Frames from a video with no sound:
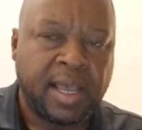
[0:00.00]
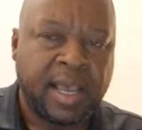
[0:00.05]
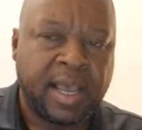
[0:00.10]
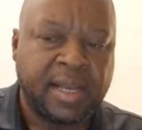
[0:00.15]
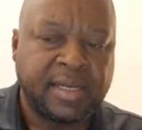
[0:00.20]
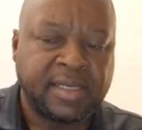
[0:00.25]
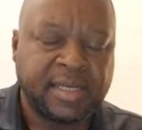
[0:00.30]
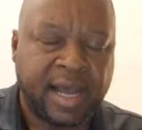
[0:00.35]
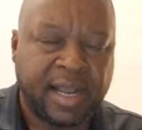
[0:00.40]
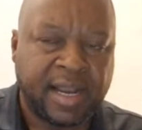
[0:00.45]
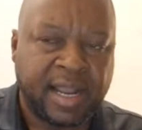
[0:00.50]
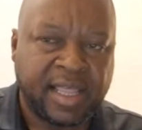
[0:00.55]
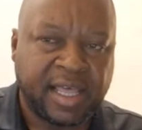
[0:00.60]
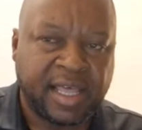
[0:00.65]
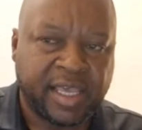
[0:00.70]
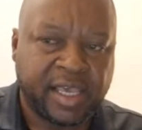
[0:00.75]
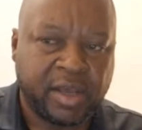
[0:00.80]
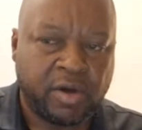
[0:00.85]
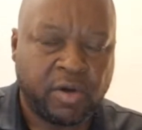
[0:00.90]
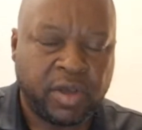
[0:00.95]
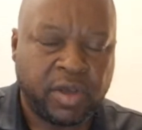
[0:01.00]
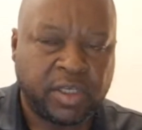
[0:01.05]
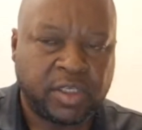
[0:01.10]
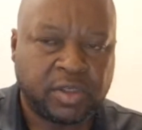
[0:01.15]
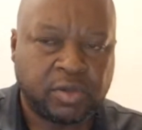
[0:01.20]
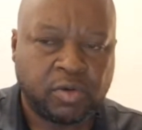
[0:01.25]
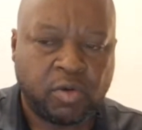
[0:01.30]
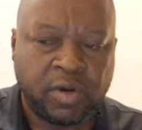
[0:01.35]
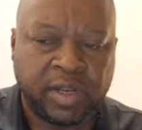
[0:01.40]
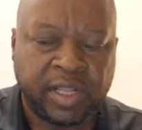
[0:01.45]
and another girl
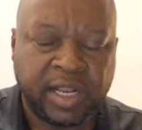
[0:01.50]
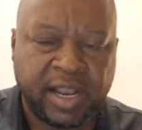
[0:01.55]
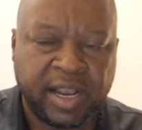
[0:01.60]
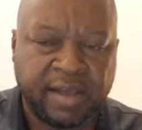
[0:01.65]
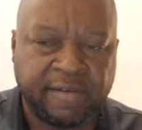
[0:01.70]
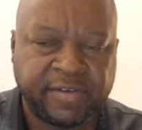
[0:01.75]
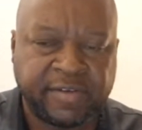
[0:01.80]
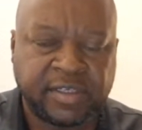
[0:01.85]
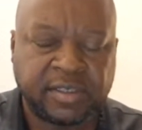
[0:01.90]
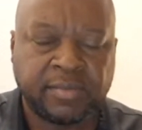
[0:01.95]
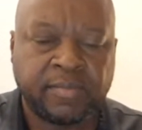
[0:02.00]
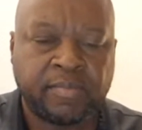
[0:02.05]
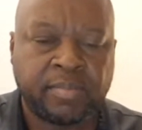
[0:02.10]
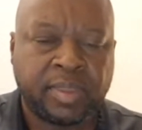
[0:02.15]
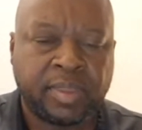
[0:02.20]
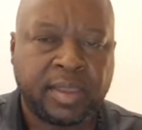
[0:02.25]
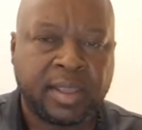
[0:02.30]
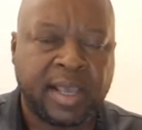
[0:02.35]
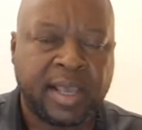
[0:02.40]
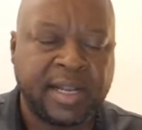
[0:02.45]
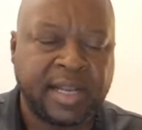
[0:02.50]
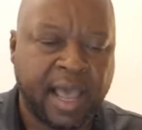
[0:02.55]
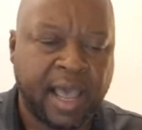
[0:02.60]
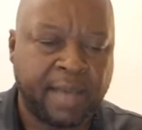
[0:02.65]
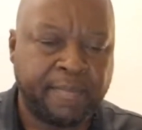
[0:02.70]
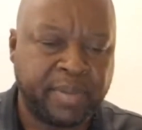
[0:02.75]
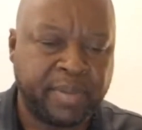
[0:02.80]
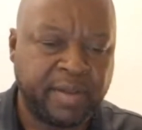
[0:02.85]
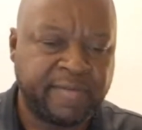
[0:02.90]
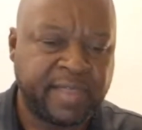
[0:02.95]
is on the left. And I
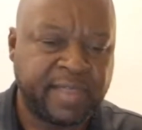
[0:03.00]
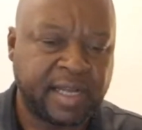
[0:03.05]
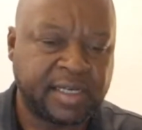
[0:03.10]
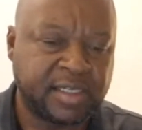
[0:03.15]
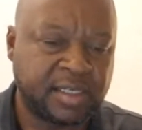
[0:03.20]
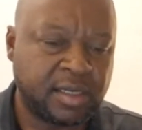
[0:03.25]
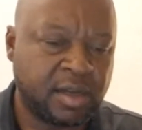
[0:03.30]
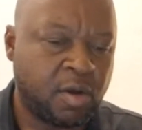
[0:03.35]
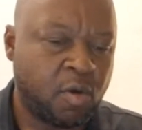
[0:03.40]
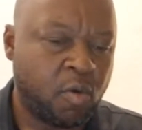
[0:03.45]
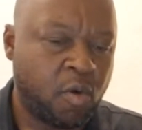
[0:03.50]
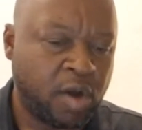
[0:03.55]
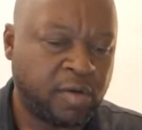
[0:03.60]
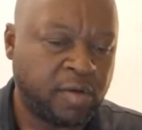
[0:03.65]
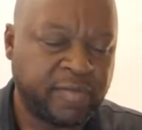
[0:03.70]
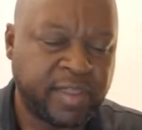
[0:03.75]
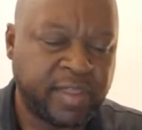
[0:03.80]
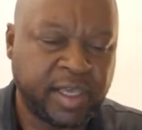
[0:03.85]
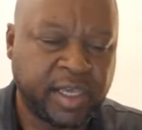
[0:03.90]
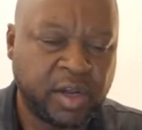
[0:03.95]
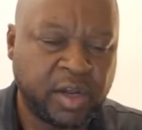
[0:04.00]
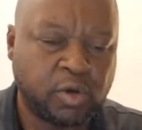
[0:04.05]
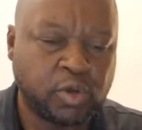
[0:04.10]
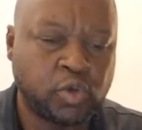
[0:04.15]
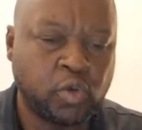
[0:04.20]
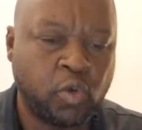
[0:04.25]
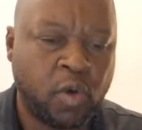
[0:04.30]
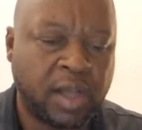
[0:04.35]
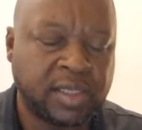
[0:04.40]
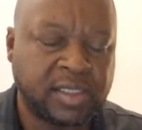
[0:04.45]
believe that one of the
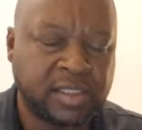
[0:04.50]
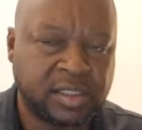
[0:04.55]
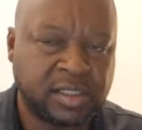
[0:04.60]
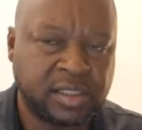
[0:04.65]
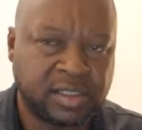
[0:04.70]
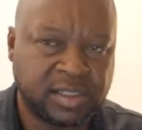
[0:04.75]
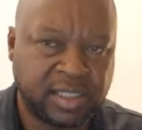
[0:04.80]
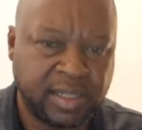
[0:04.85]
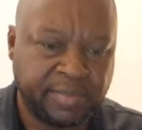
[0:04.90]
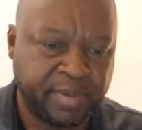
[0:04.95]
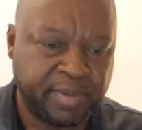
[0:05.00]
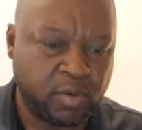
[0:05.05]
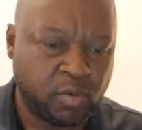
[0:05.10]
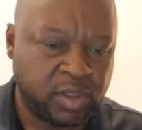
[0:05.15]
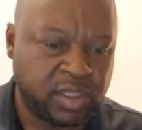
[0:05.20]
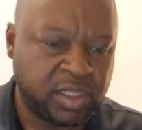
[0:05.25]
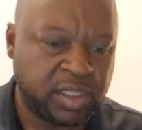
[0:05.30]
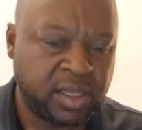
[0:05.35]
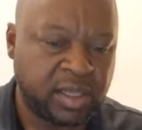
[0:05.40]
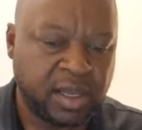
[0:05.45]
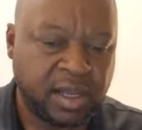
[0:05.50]
girls who was sleeping with